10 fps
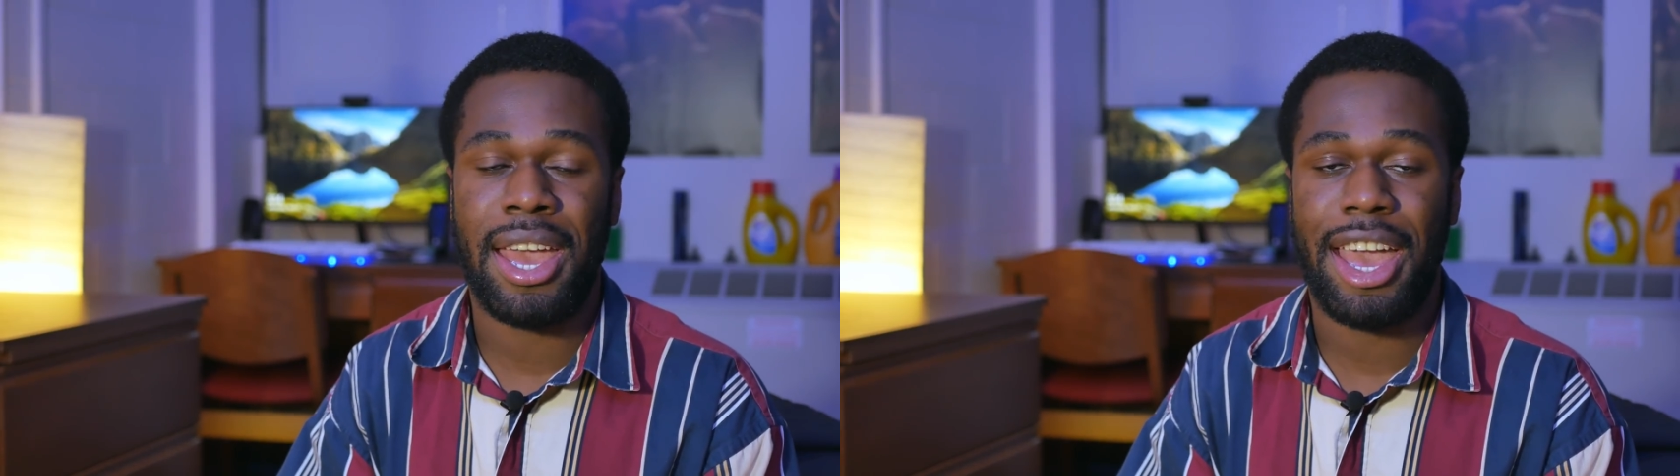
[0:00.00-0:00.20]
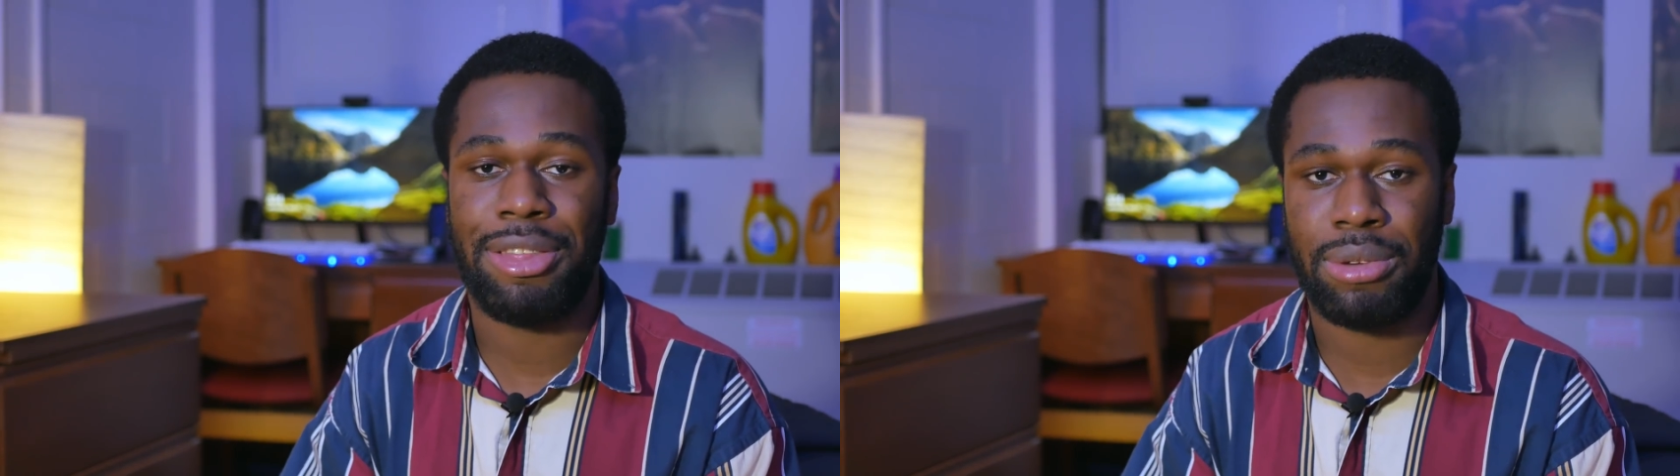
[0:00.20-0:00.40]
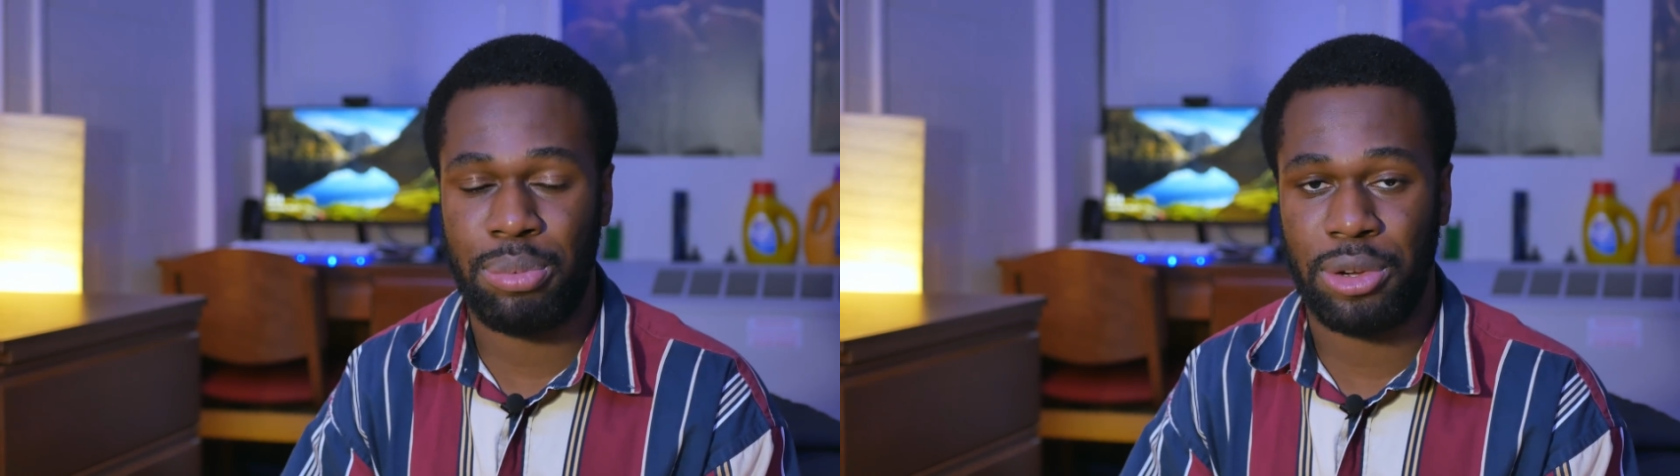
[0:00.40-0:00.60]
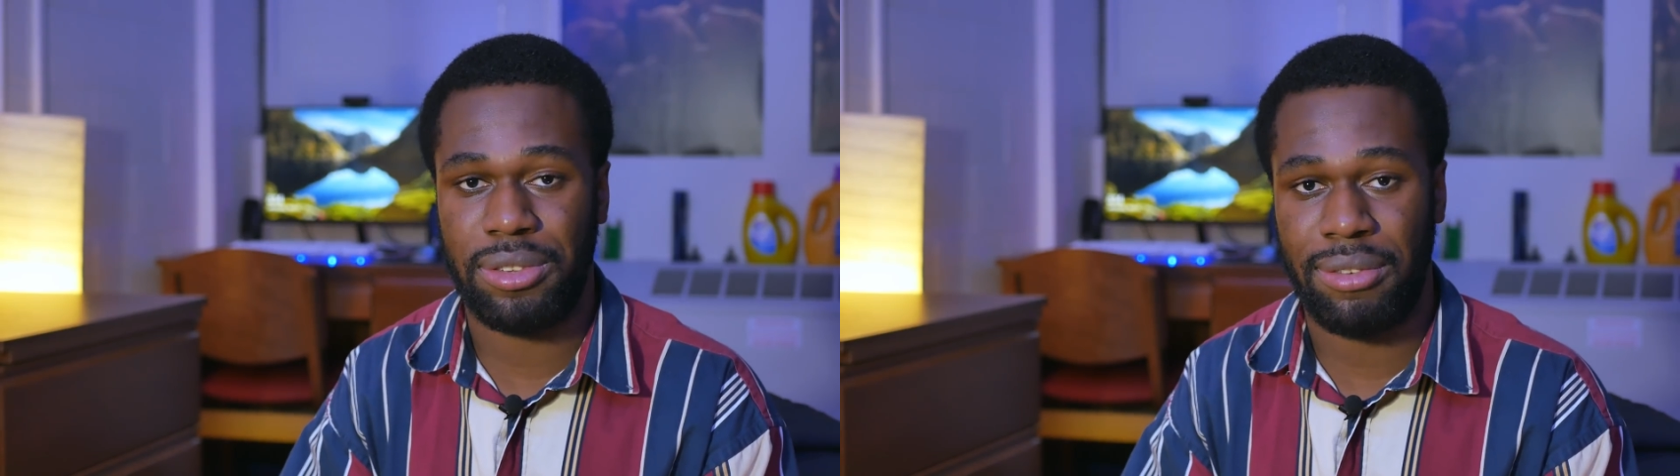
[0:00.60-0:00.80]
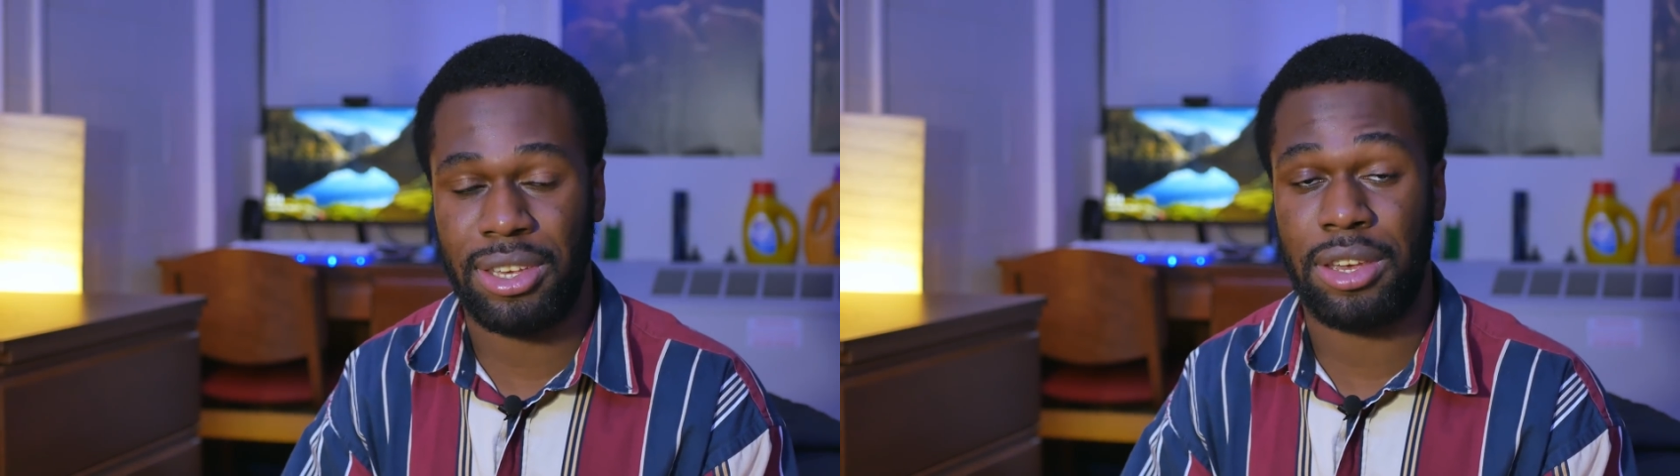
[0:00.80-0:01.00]
at
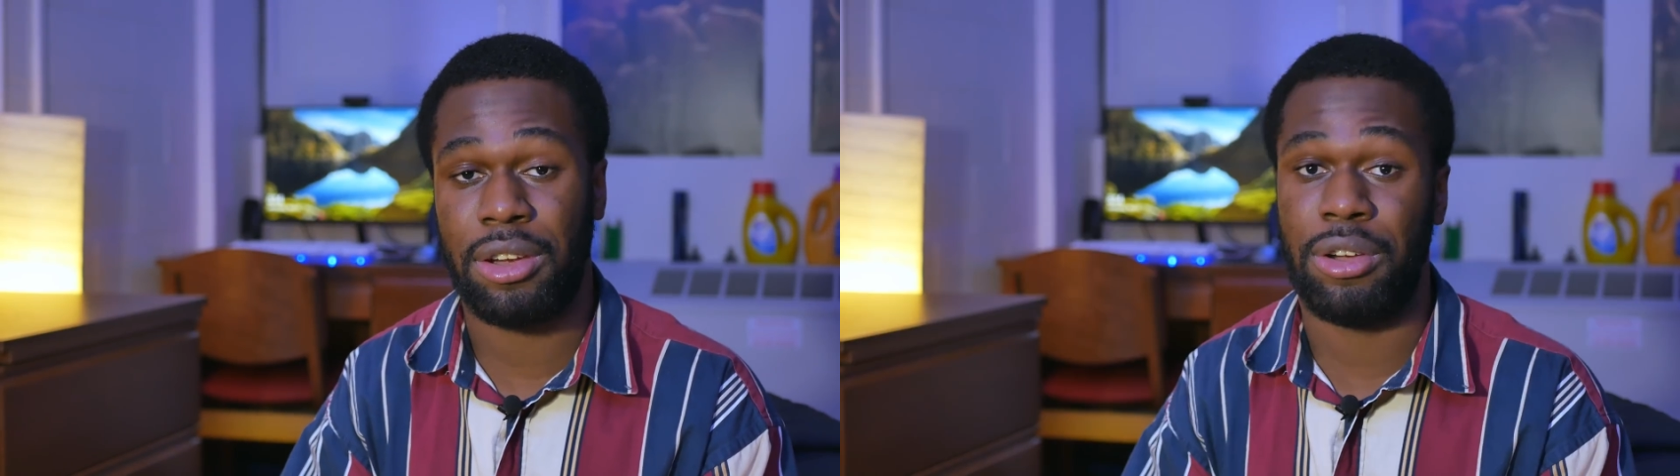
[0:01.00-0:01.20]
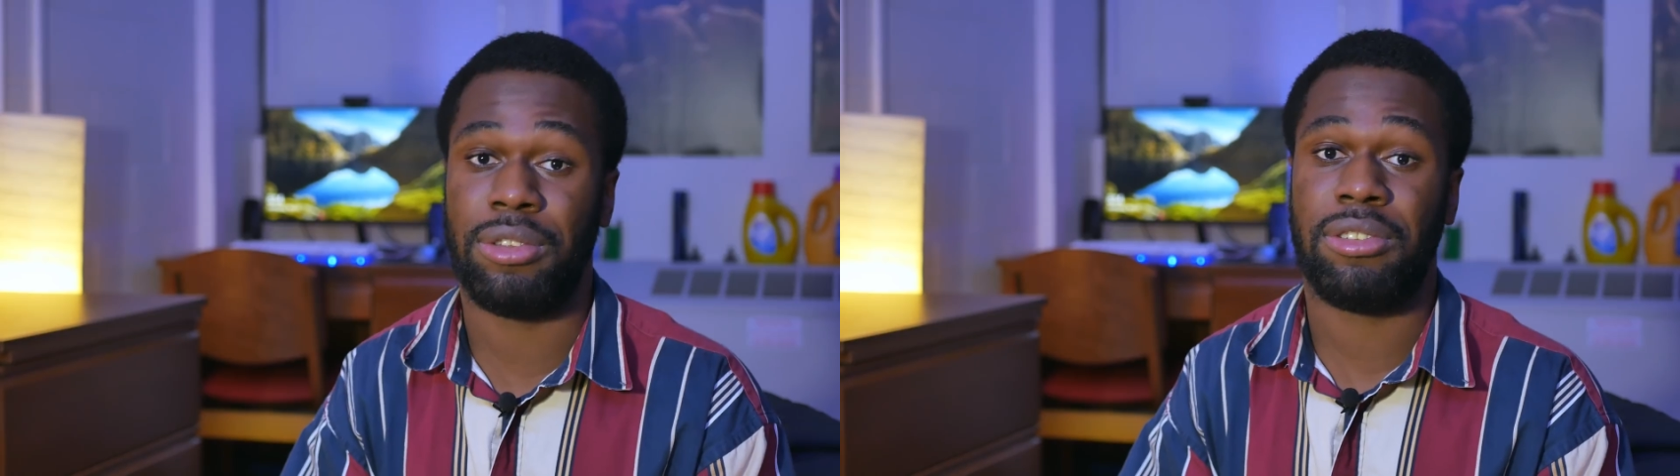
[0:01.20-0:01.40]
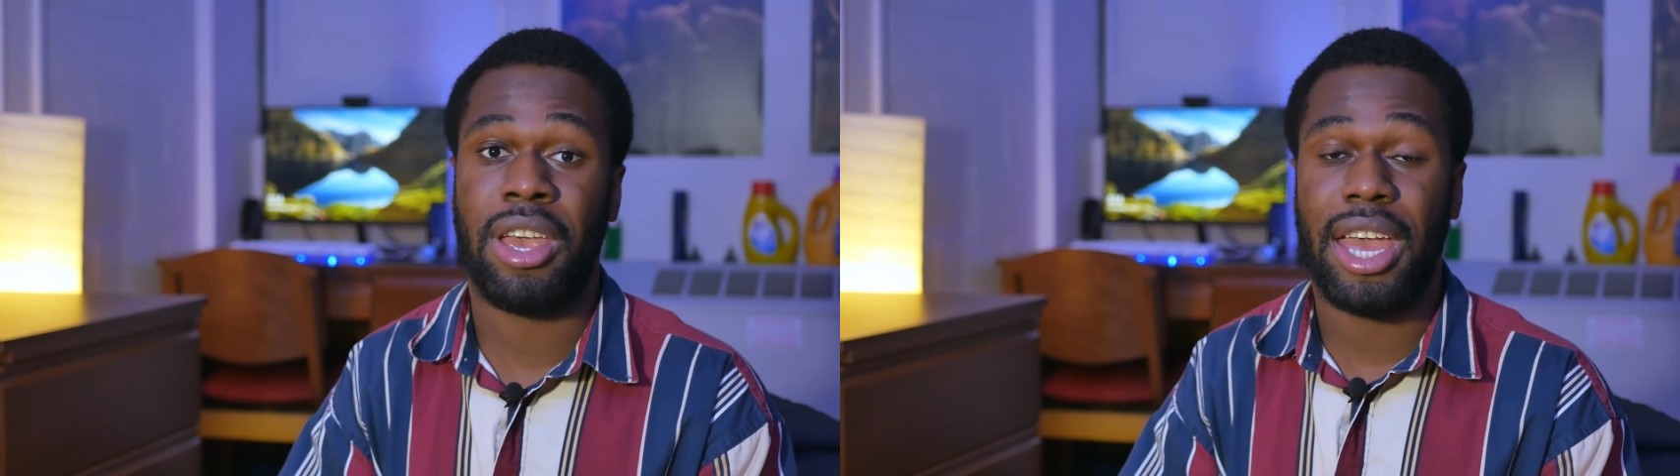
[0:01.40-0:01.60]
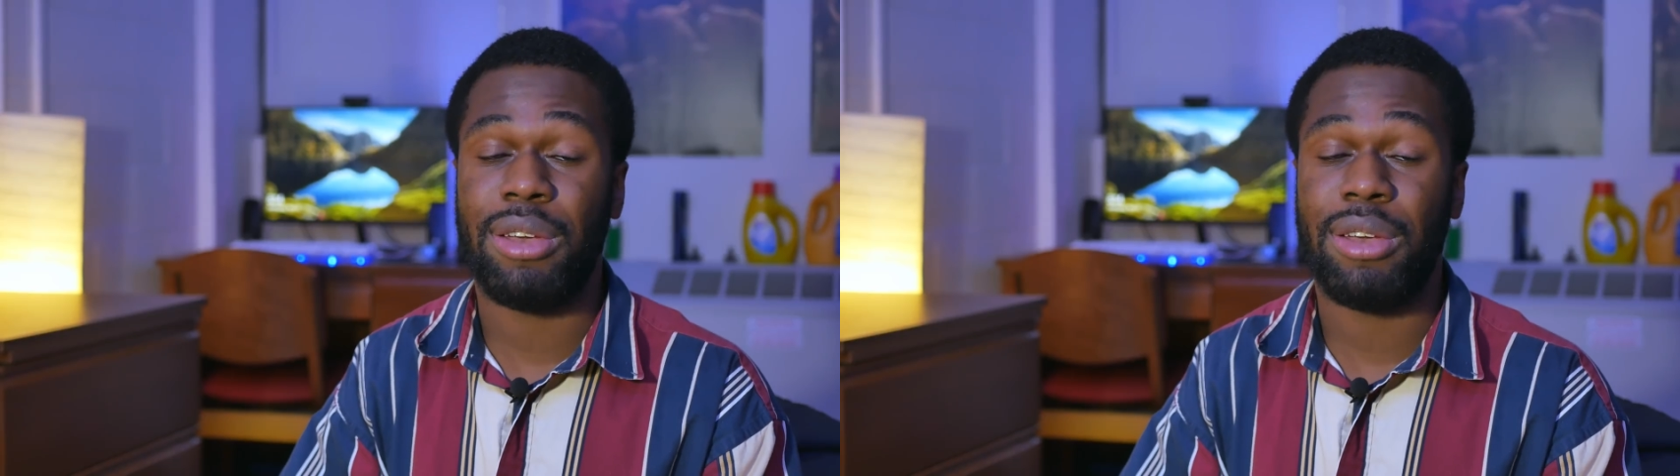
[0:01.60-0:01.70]
3.7 gigahertz.